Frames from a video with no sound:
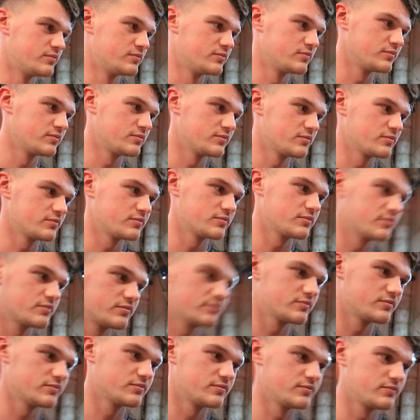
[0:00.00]

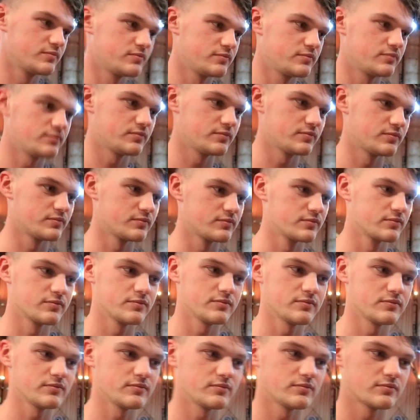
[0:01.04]

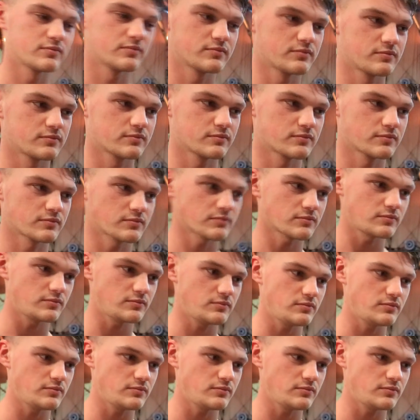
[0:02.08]
[no speech]